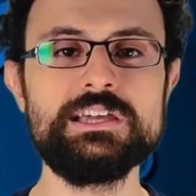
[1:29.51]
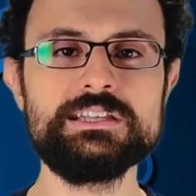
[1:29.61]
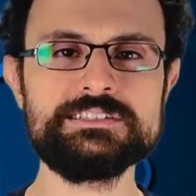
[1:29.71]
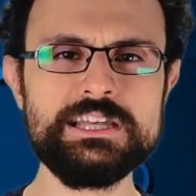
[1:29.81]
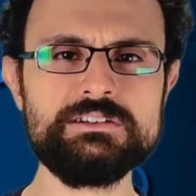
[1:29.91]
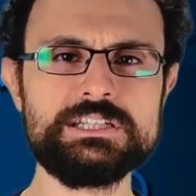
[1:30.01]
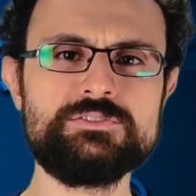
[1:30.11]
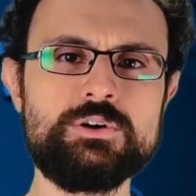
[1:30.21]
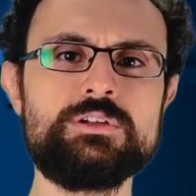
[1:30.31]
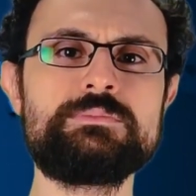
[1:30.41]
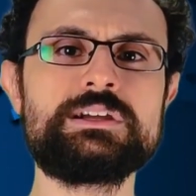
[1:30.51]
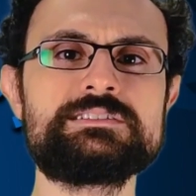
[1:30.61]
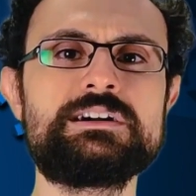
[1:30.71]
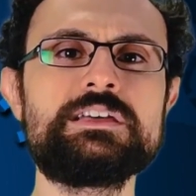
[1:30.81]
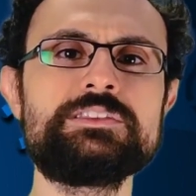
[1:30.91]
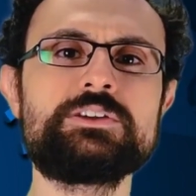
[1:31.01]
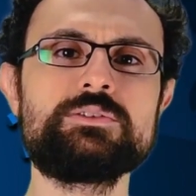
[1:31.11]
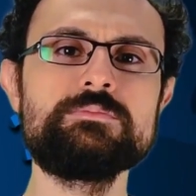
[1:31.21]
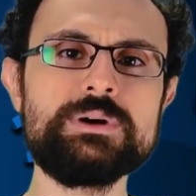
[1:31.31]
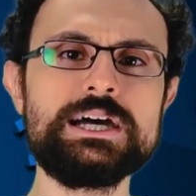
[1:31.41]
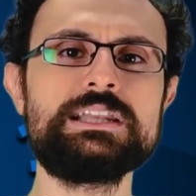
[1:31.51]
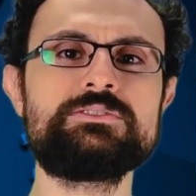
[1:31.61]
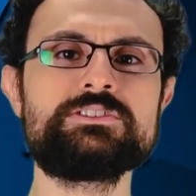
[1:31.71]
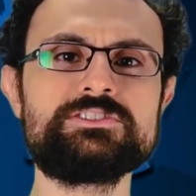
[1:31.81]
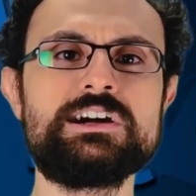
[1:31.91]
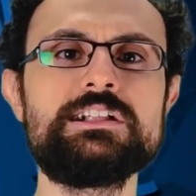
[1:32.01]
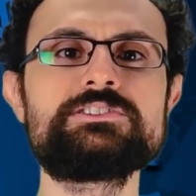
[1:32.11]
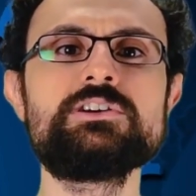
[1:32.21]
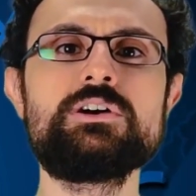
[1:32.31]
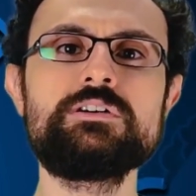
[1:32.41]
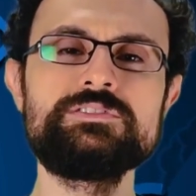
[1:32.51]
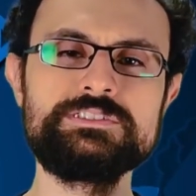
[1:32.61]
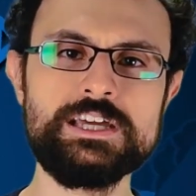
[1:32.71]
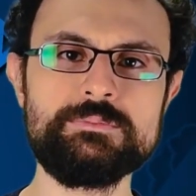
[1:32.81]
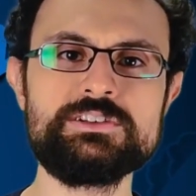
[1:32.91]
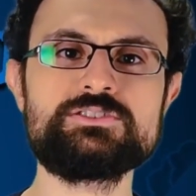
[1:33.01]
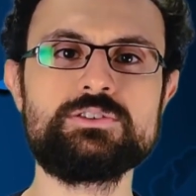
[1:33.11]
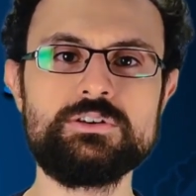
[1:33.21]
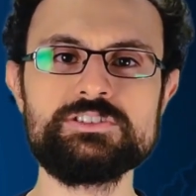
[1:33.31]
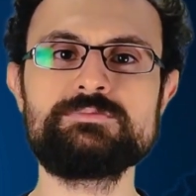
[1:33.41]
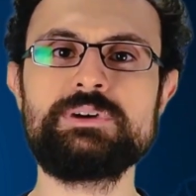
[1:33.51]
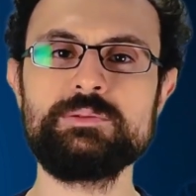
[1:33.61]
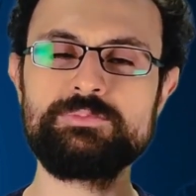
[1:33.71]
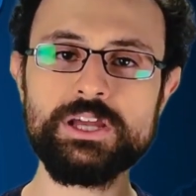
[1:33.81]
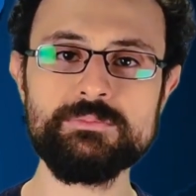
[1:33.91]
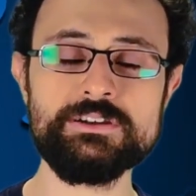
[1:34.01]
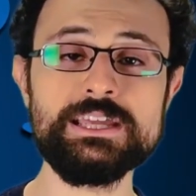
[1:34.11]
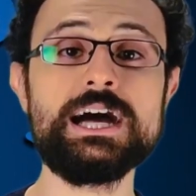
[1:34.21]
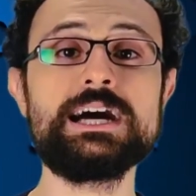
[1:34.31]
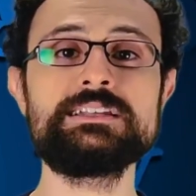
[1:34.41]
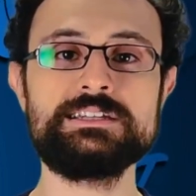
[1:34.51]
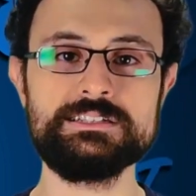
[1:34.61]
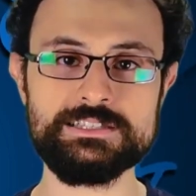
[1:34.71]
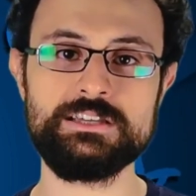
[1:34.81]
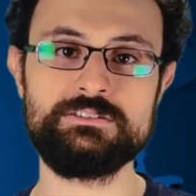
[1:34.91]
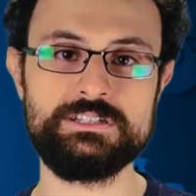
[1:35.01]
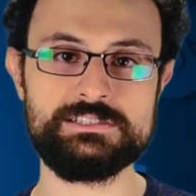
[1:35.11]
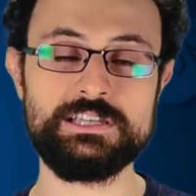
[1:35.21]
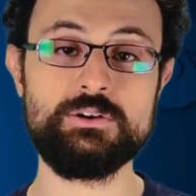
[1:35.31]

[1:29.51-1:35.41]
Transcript: Integrative hallmarks are the combined result of the damage caused by primary and antagonistic